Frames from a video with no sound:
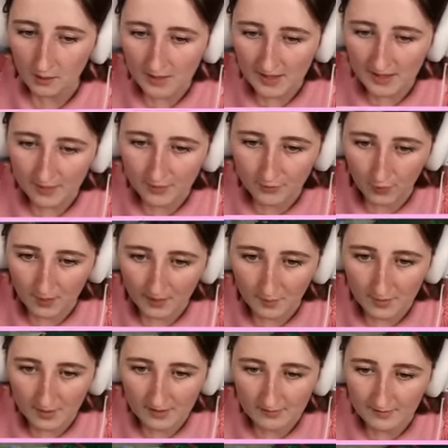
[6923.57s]
We can't afford it.
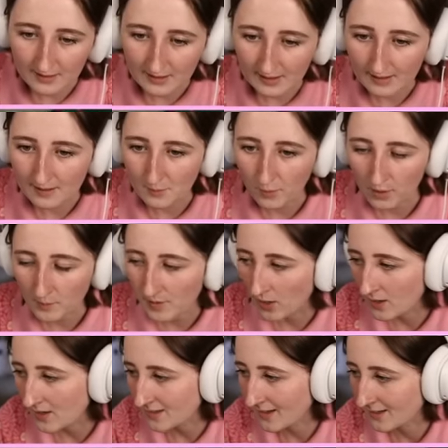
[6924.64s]
We don't even need it anymore. We
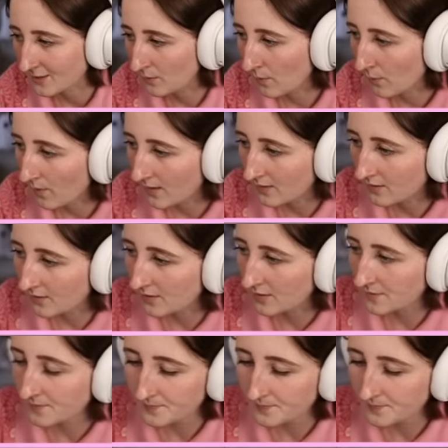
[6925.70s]
already tested what we wanted to.